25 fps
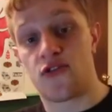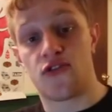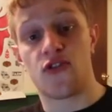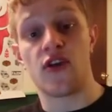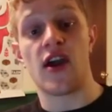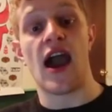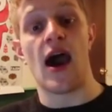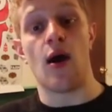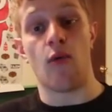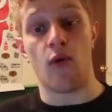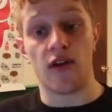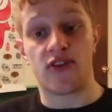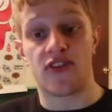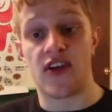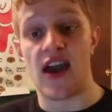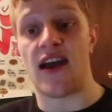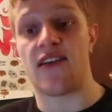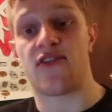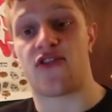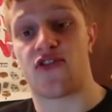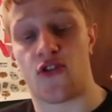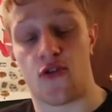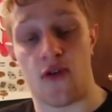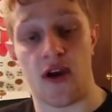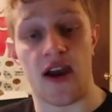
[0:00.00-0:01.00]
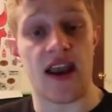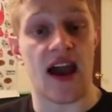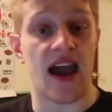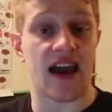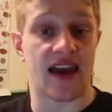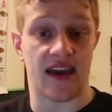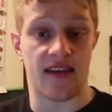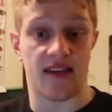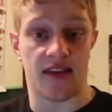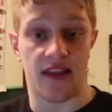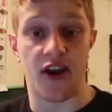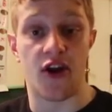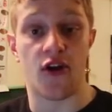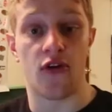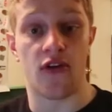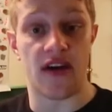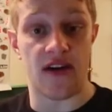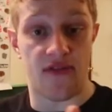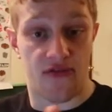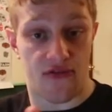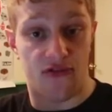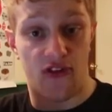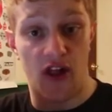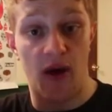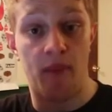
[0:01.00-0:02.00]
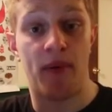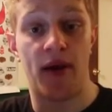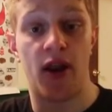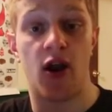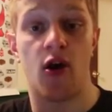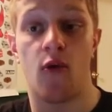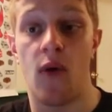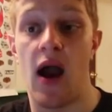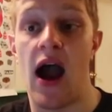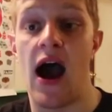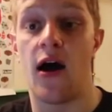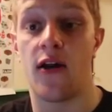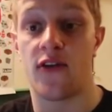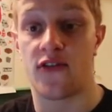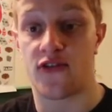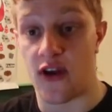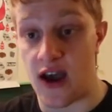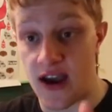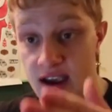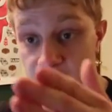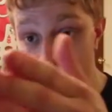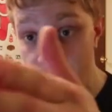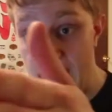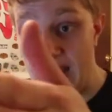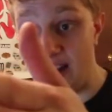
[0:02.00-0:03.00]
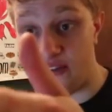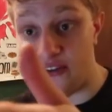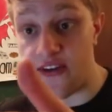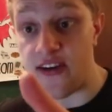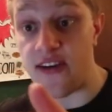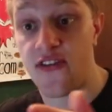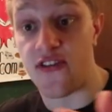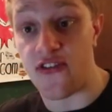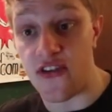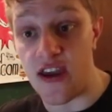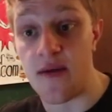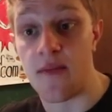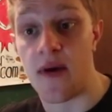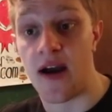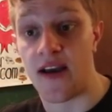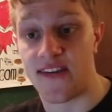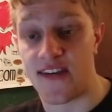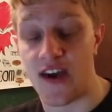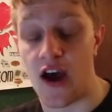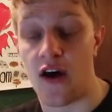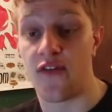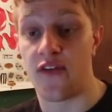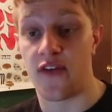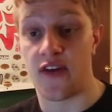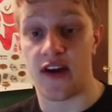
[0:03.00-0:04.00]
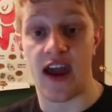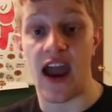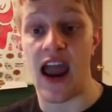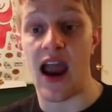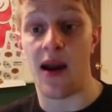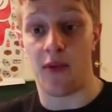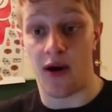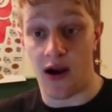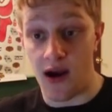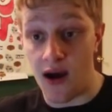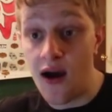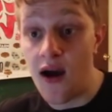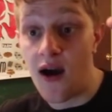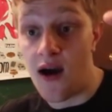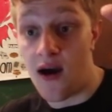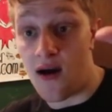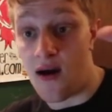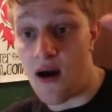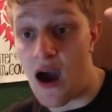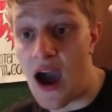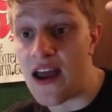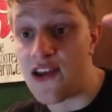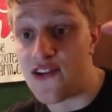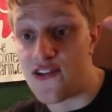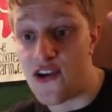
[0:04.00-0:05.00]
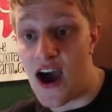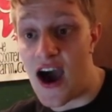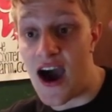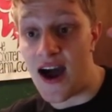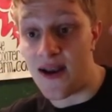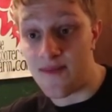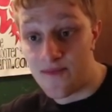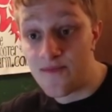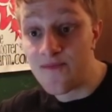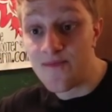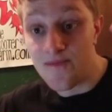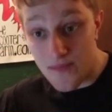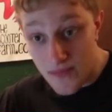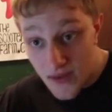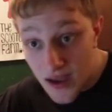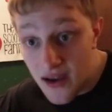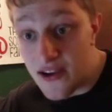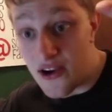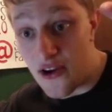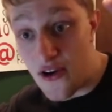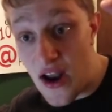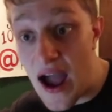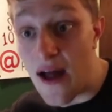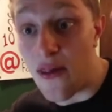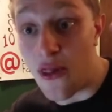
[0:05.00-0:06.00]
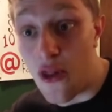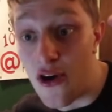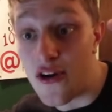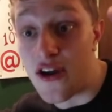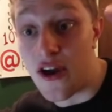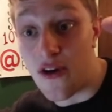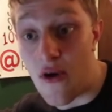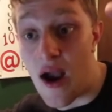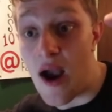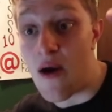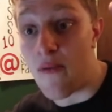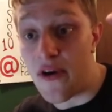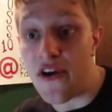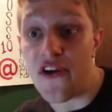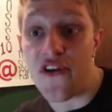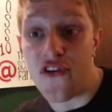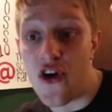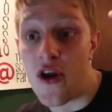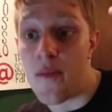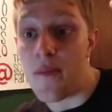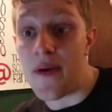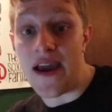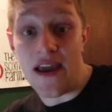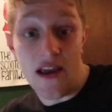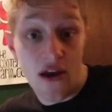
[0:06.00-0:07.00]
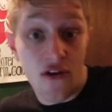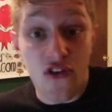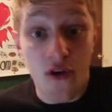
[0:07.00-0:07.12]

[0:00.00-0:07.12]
So yeah, with that screen, I can literally flip it around so I can actually see myself in the camera. Hi, Jon. You're not looking right where you should be.